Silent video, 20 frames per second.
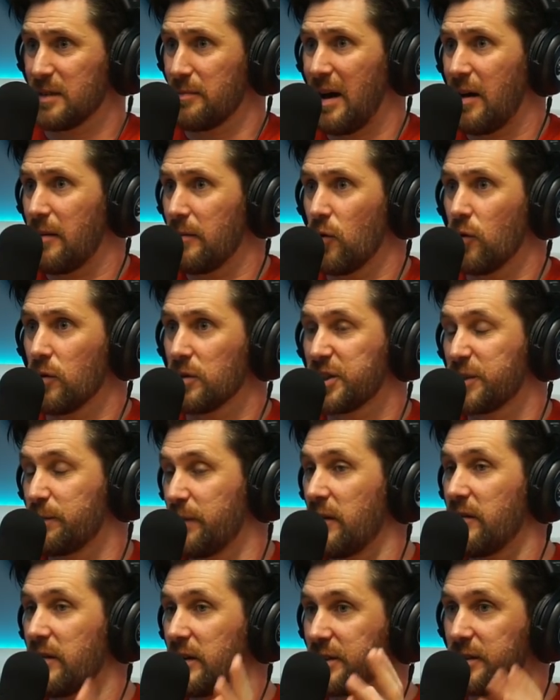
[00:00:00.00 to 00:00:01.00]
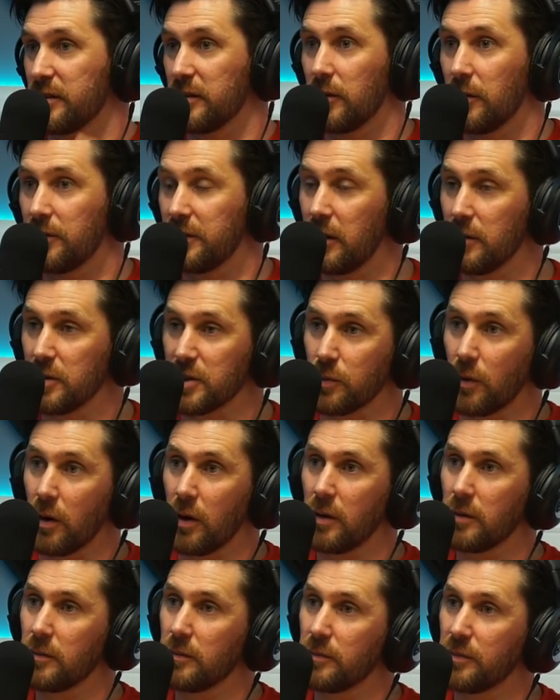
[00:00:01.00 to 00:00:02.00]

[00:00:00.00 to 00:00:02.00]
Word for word: amount more spirits than God knows yeah, what.